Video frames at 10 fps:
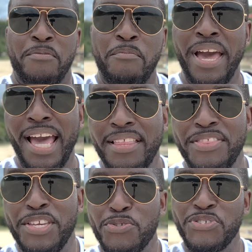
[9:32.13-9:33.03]
Man,
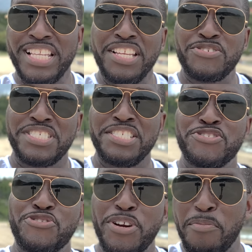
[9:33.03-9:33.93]
this was an interesting
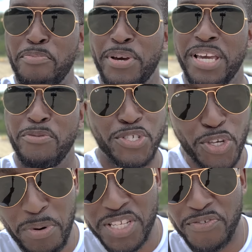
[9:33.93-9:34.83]
trip. It was
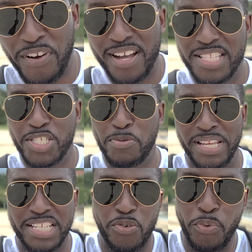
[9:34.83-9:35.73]
so much fun
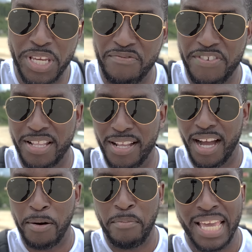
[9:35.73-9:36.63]
spending the week in
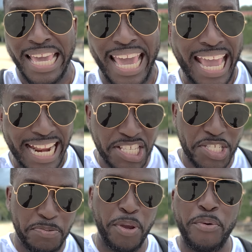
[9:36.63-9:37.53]
Vietnam and
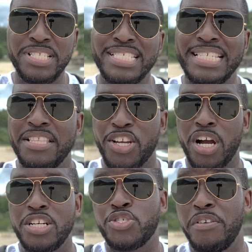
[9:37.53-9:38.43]
experiencing the
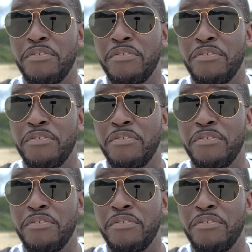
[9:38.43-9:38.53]
country